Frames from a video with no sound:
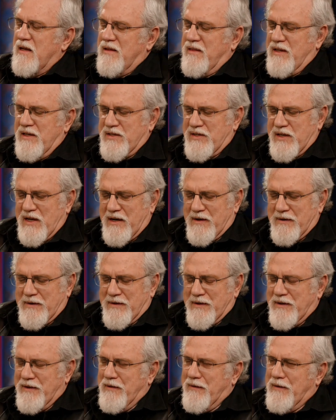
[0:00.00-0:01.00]
This,
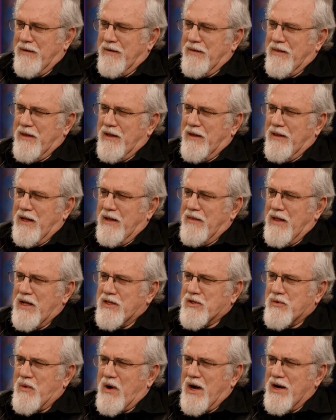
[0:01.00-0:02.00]
and
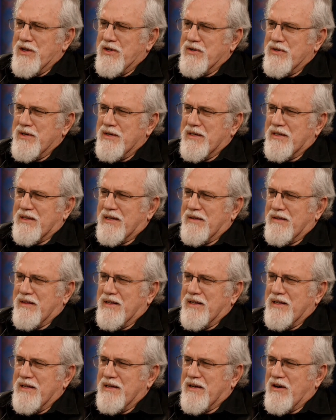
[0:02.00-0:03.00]
that's why
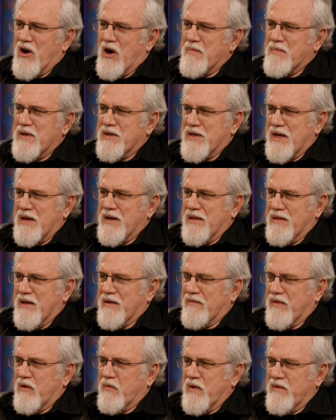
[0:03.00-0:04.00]
the carbon dating
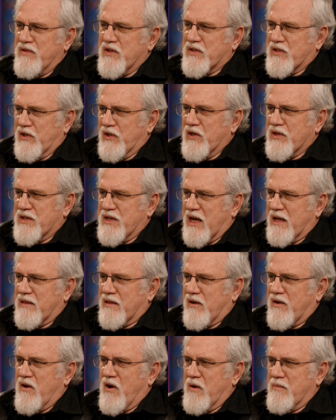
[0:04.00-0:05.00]
that we've just looked at,
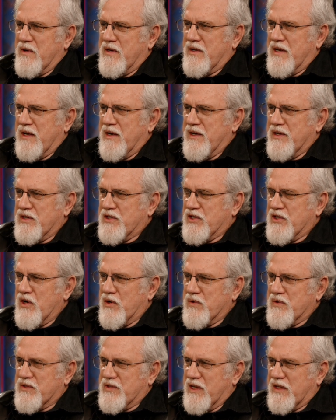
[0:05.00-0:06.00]
the carbon dating
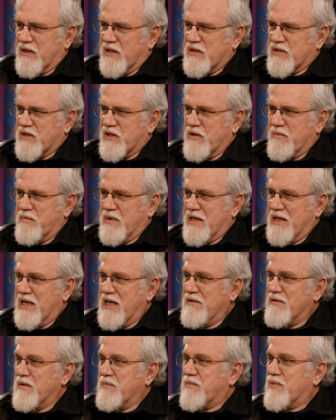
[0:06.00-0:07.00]
shows that this could
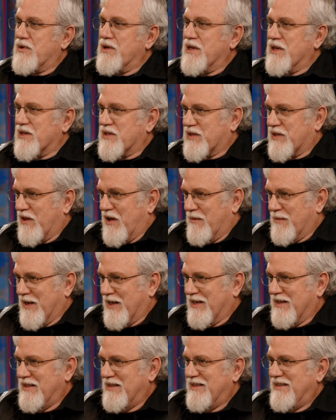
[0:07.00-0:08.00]
be even
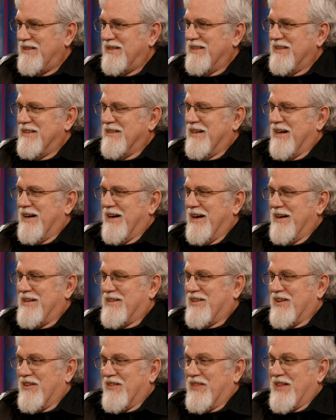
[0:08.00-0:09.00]
pre-Islamic. And
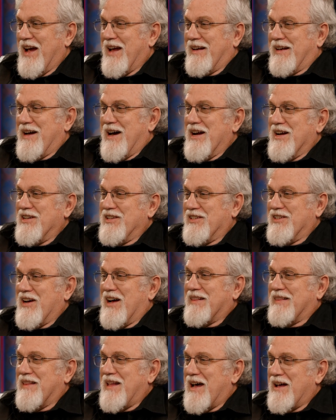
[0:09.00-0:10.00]
so that kind of
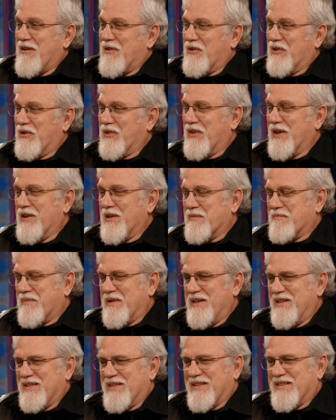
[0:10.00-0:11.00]
shot that whole thing to
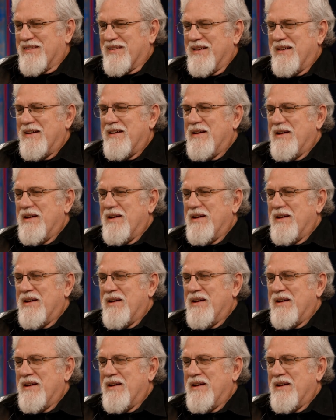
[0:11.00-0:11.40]
pieces.